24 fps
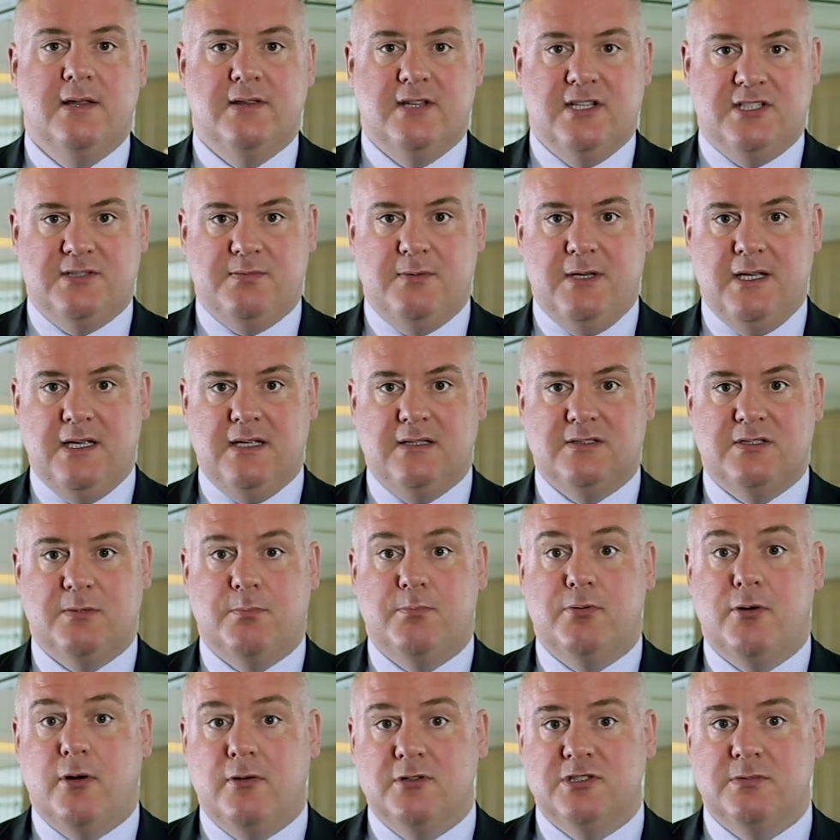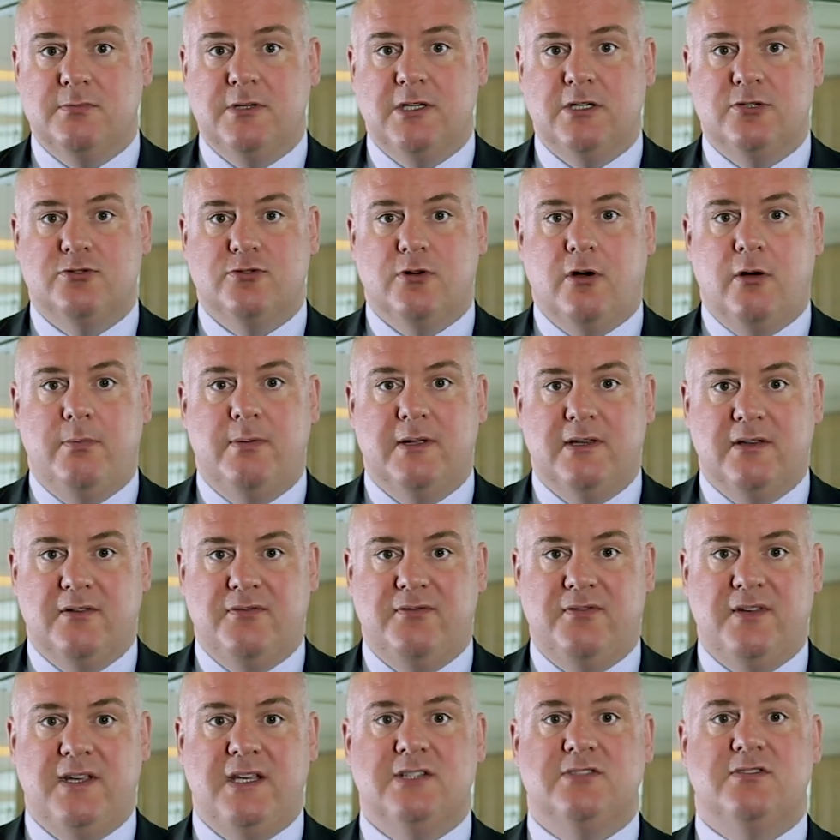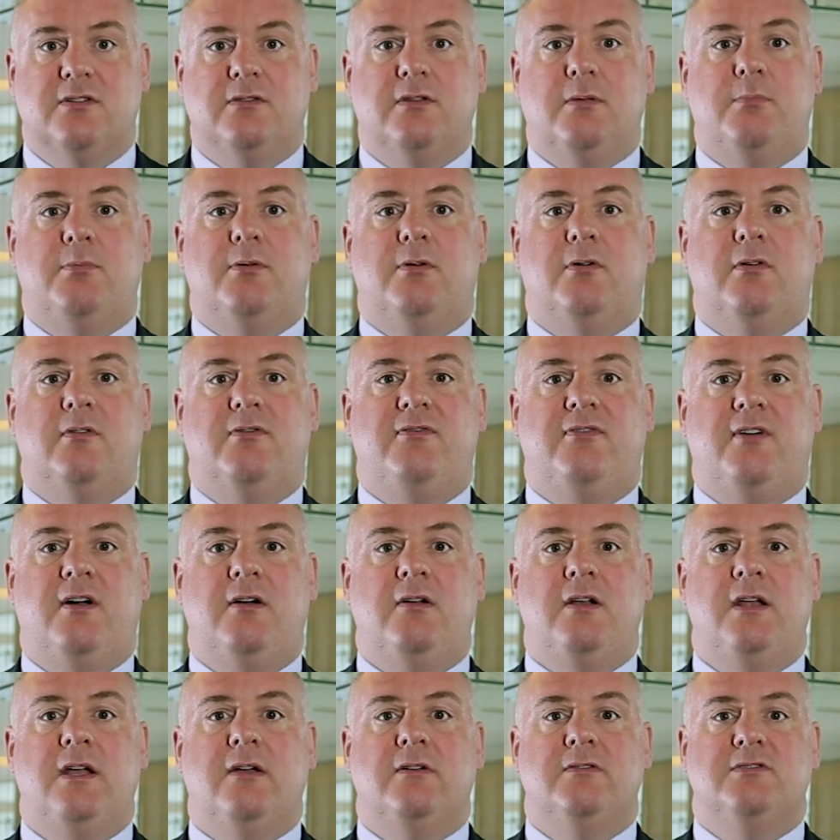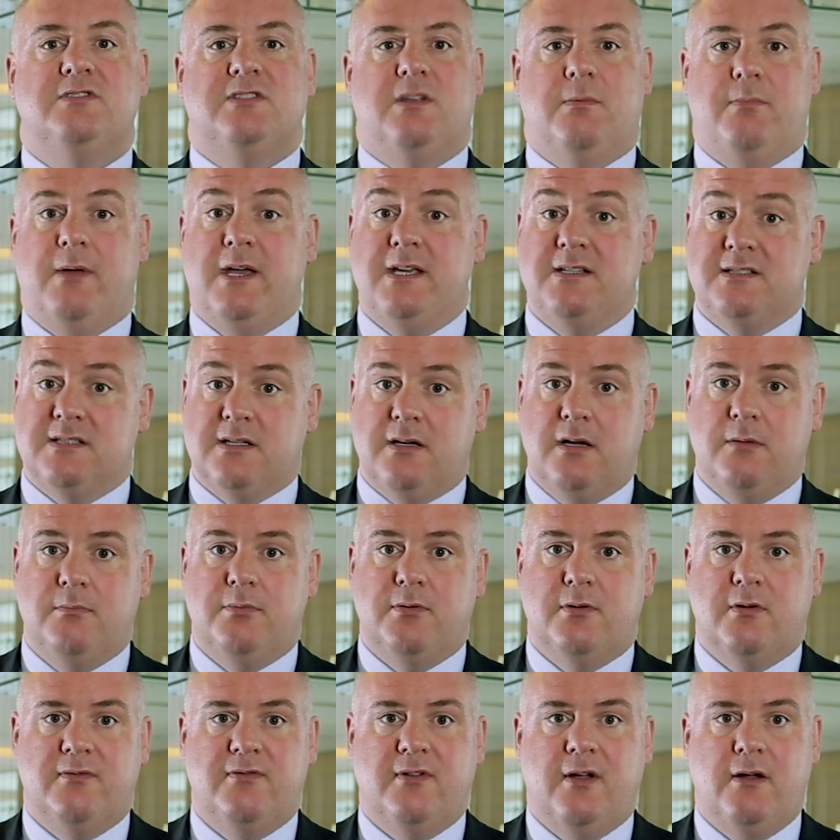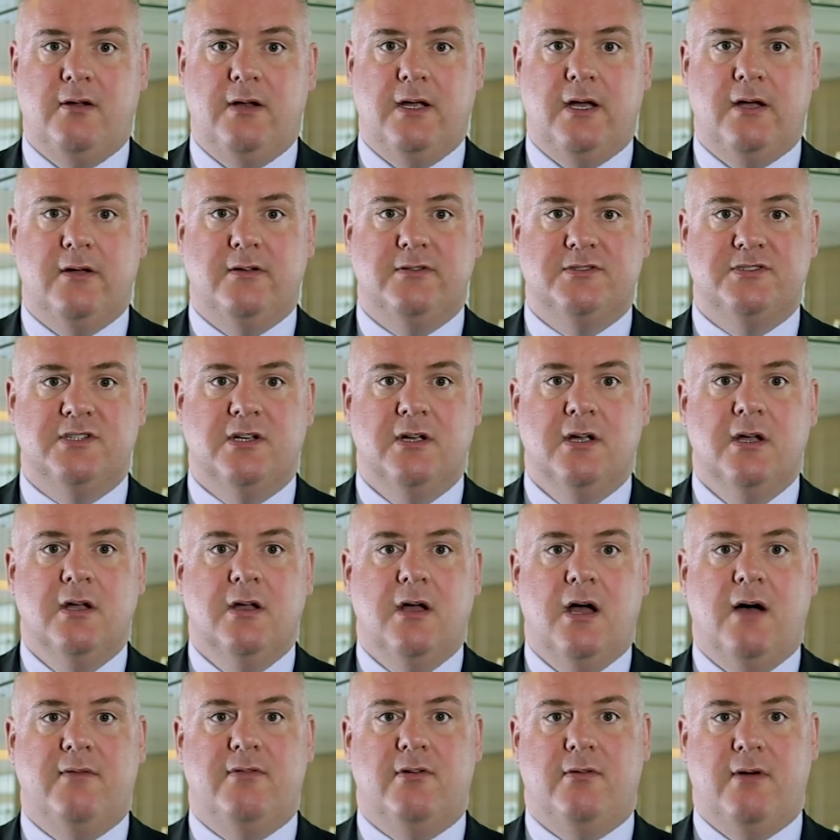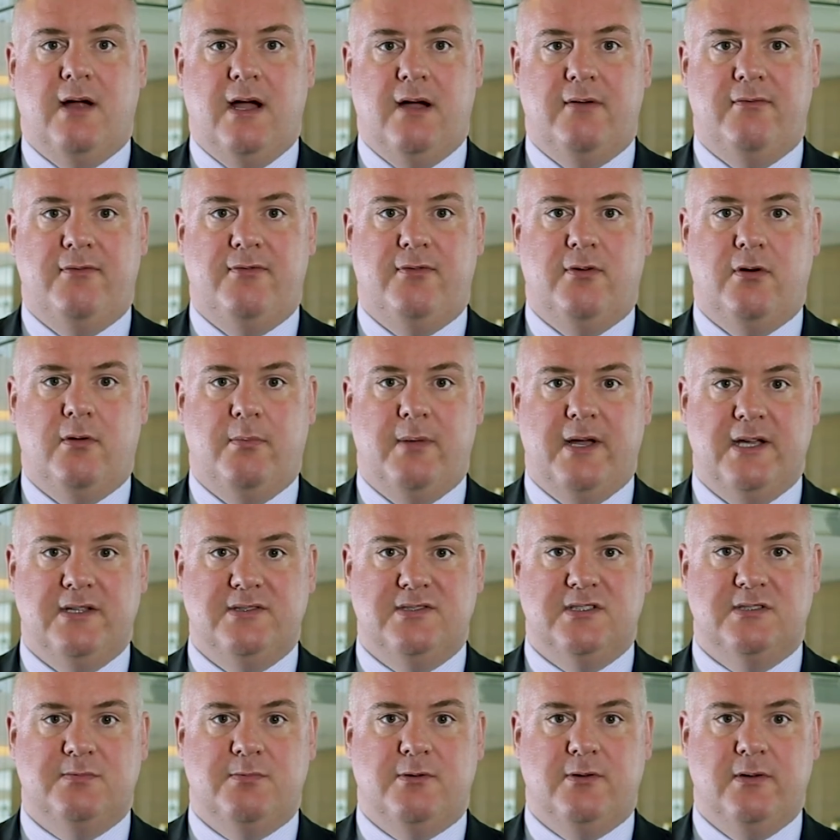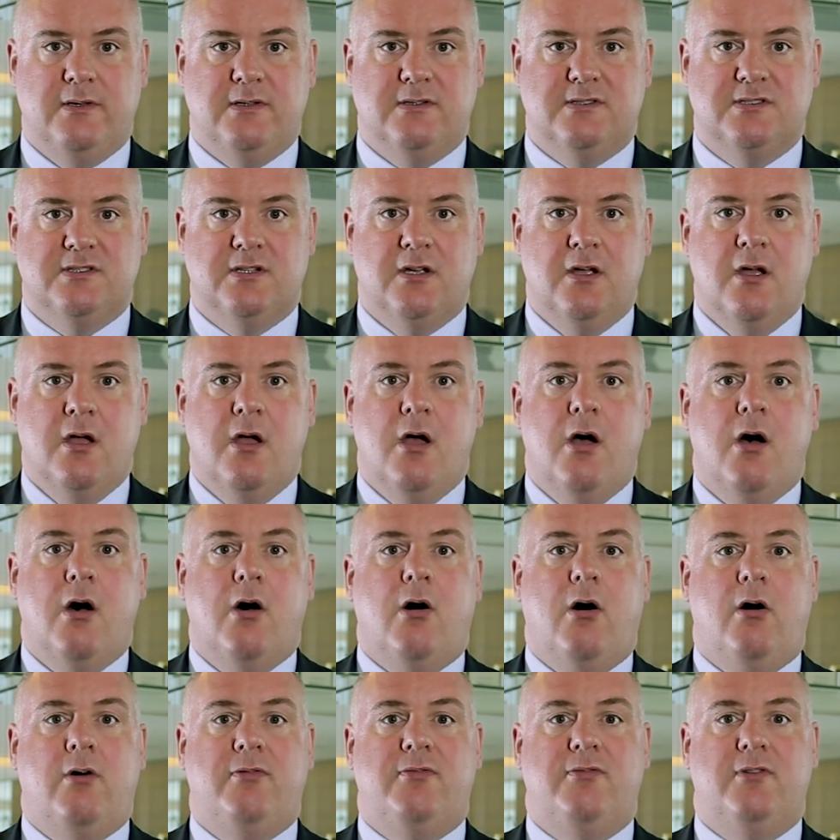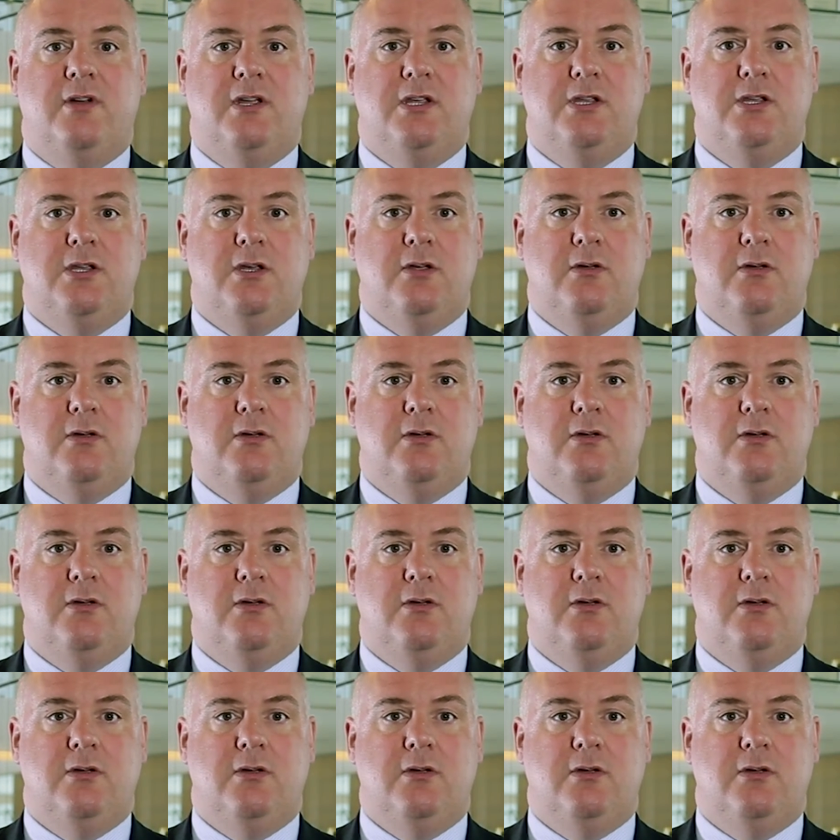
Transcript: This means approximately a drop in the fees on the portfolios, the baseline portfolios, of around 4 basis points, offering